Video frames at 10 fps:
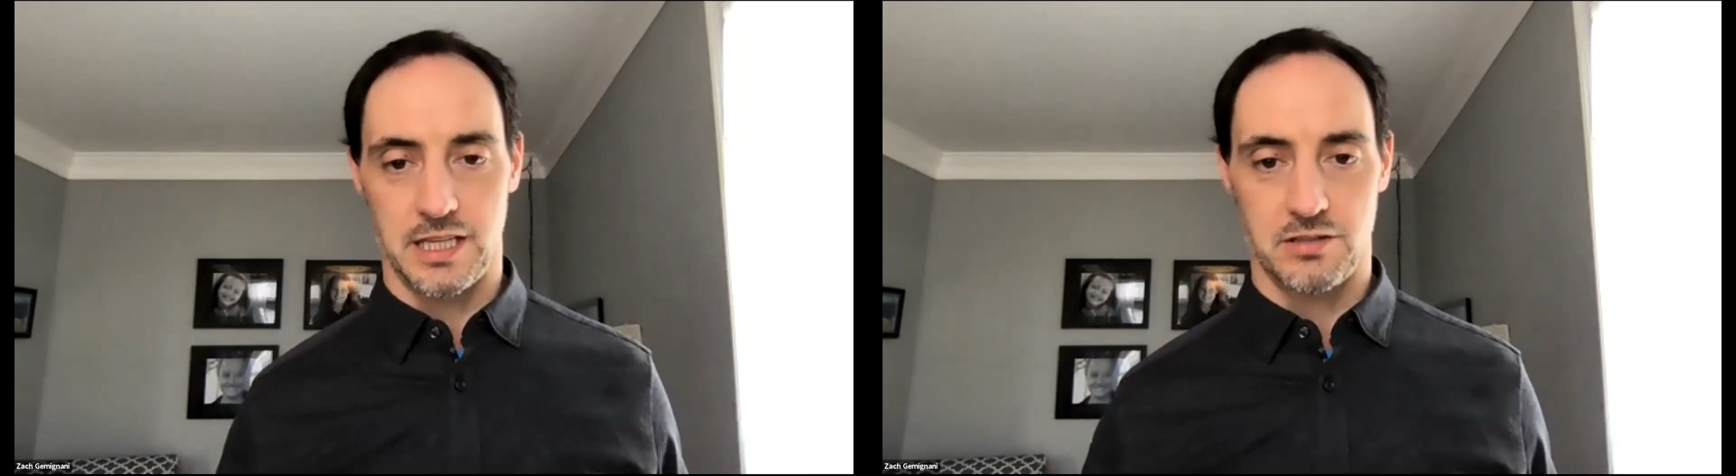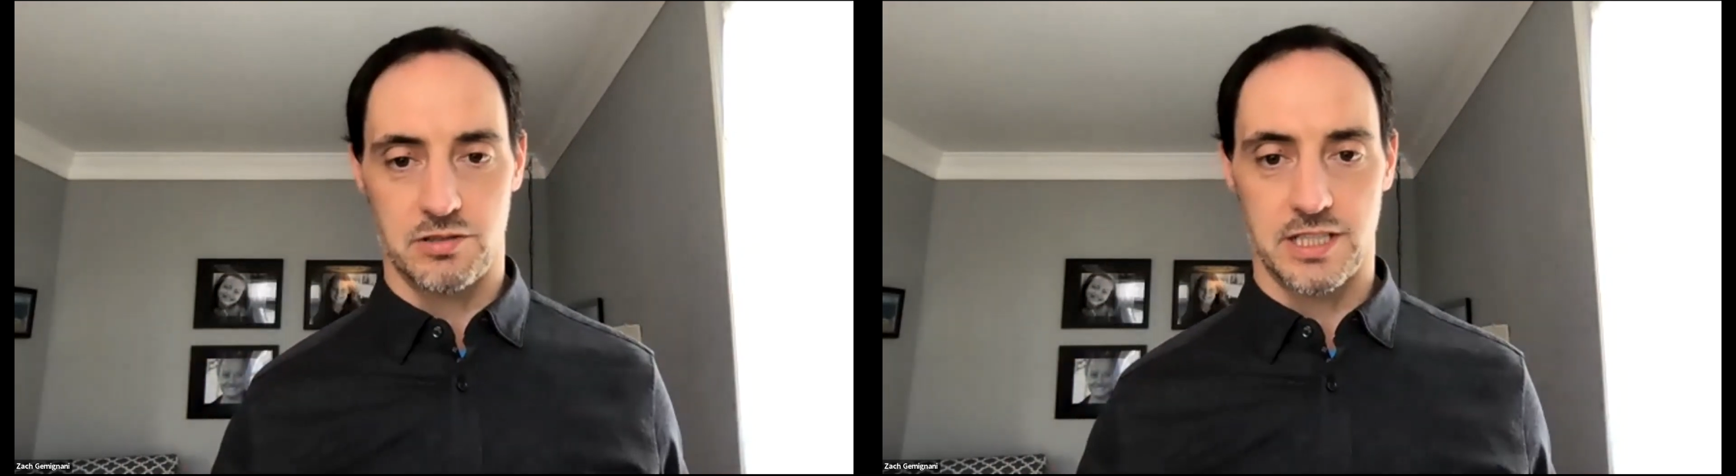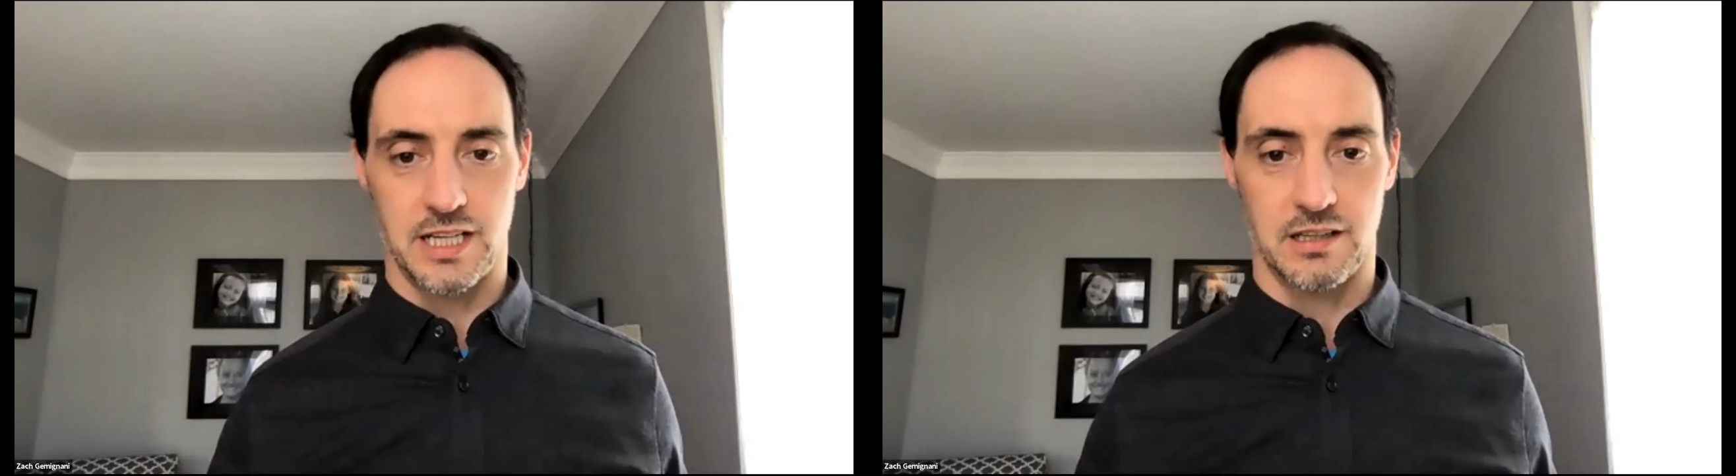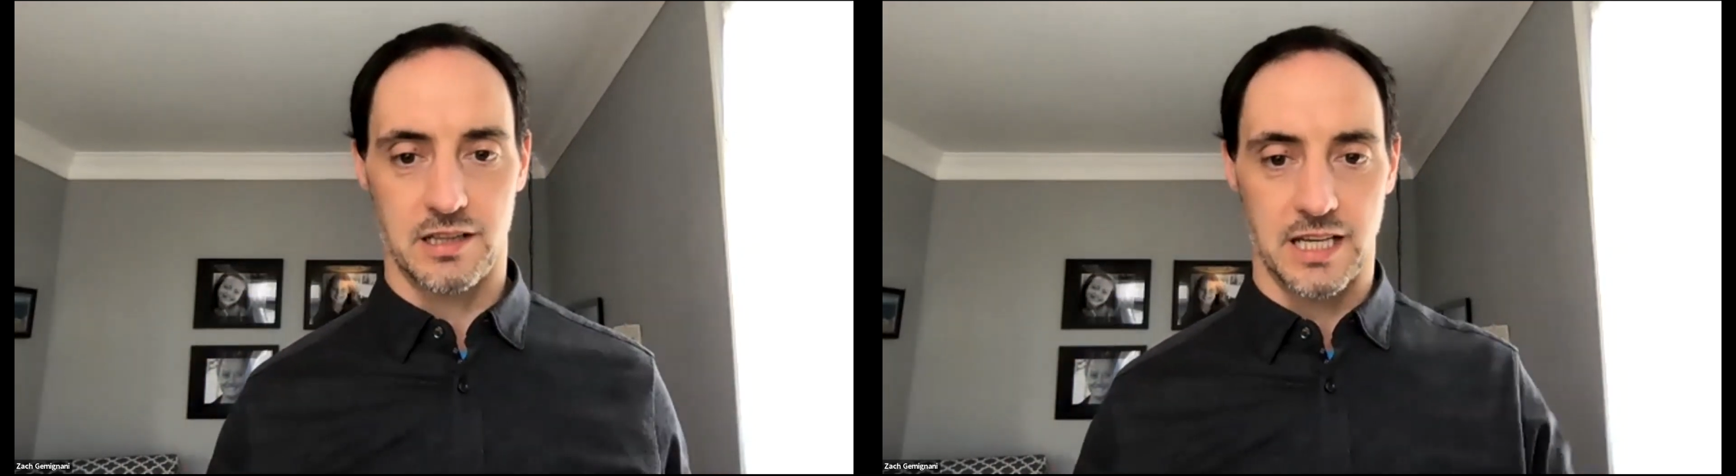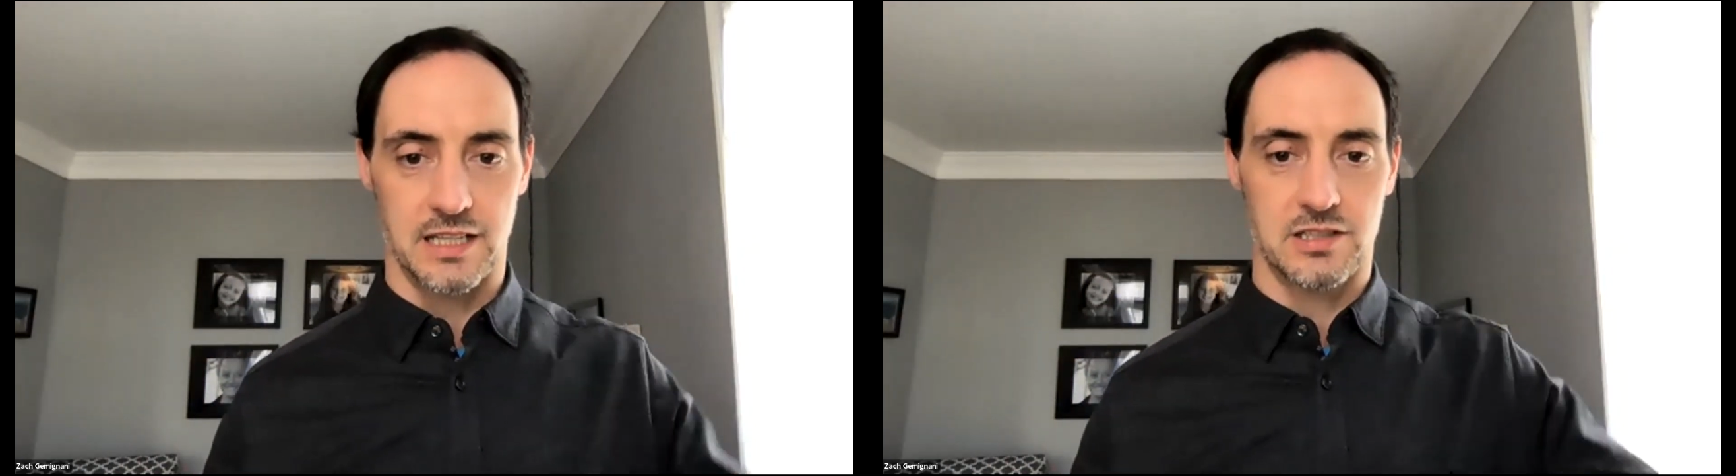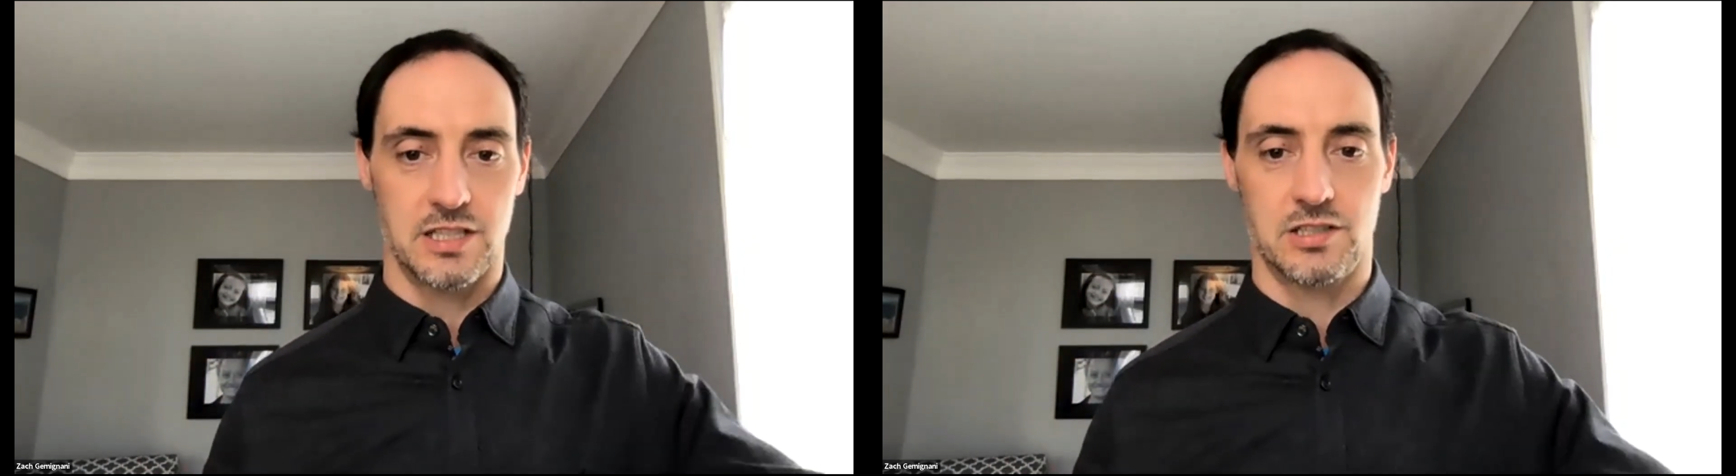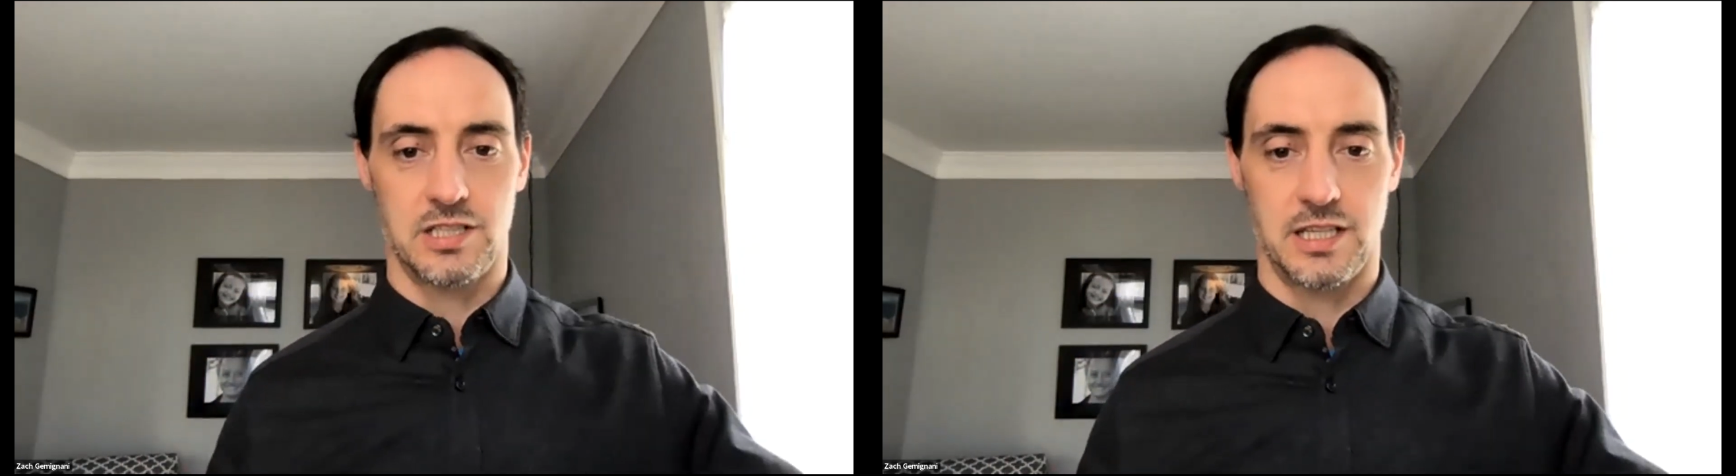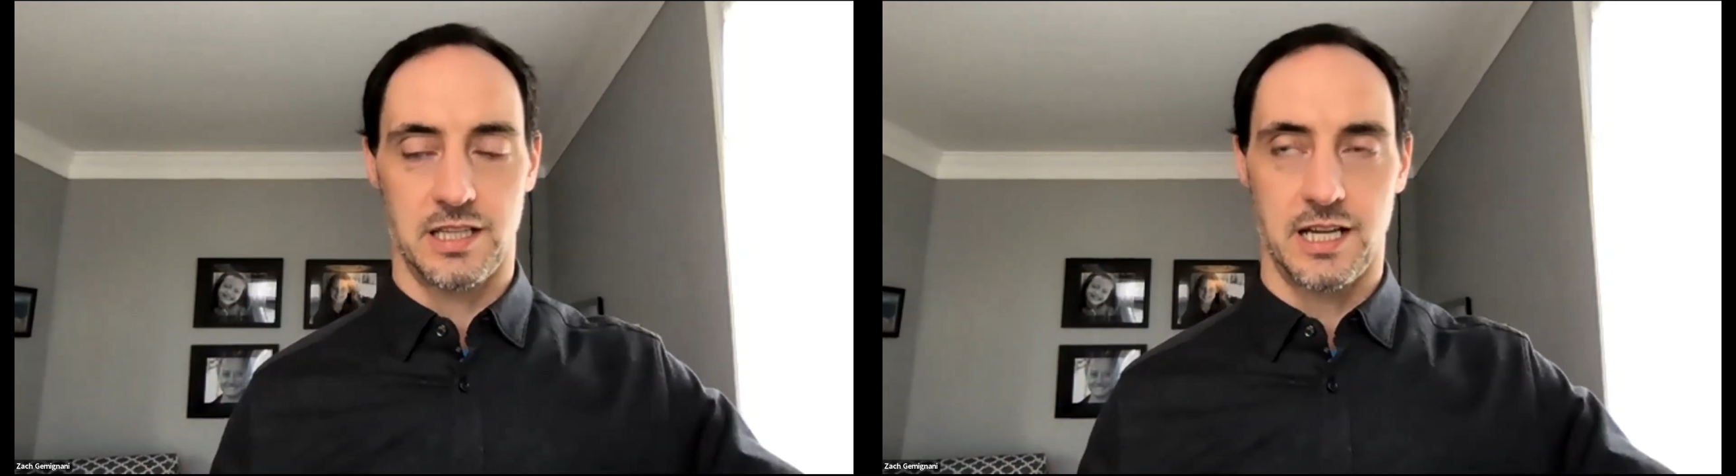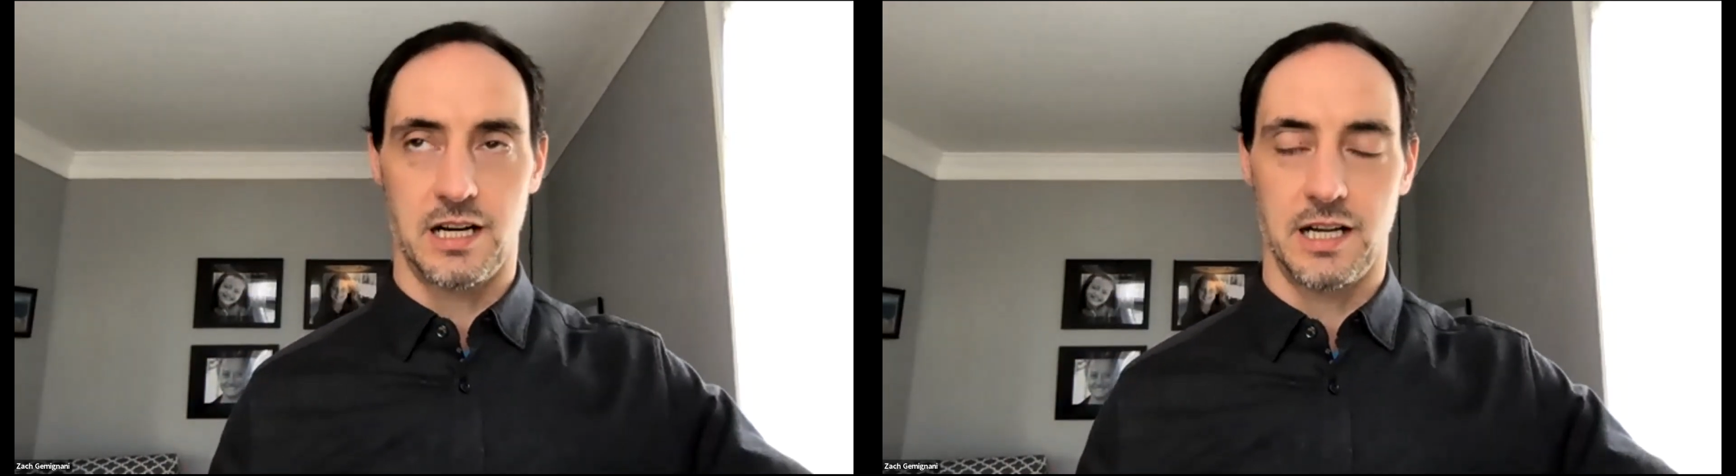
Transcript: interesting things that you're seeing there.